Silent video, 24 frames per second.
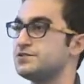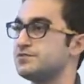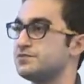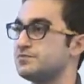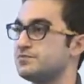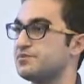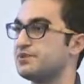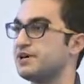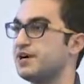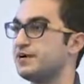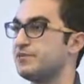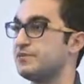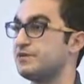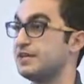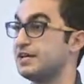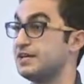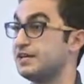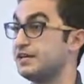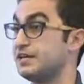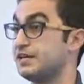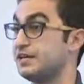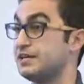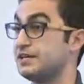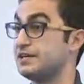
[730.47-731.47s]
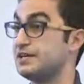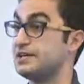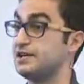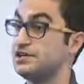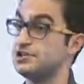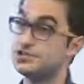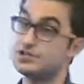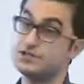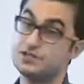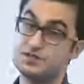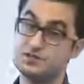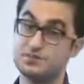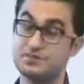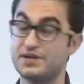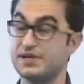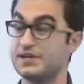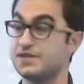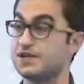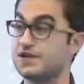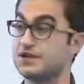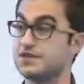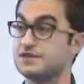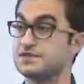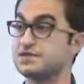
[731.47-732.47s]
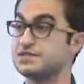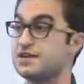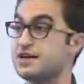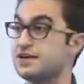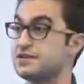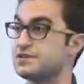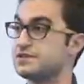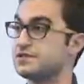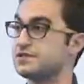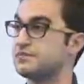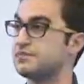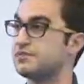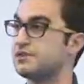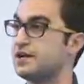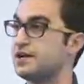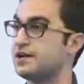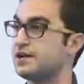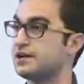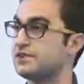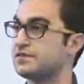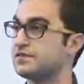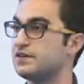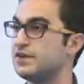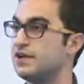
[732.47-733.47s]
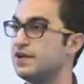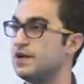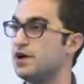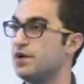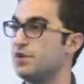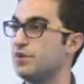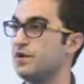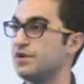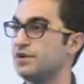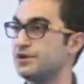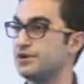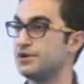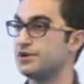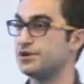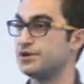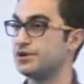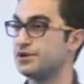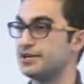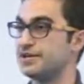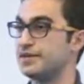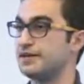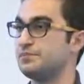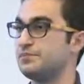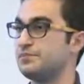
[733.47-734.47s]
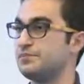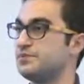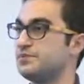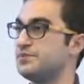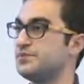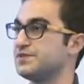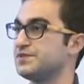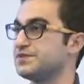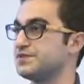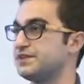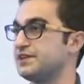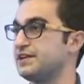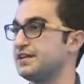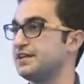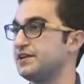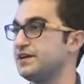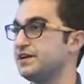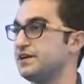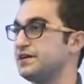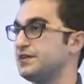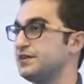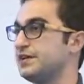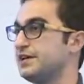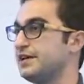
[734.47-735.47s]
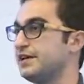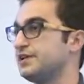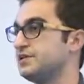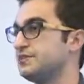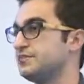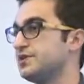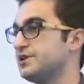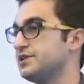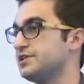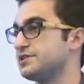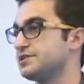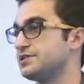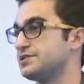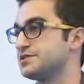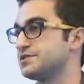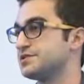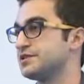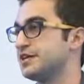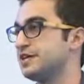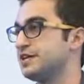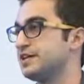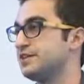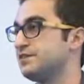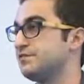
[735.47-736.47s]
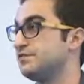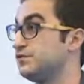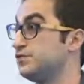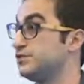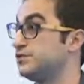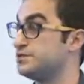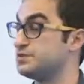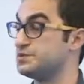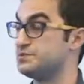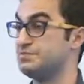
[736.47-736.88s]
you can probably get an indication, depending on the size of your product, whether you're going to get people to land on your landing pages. And if you use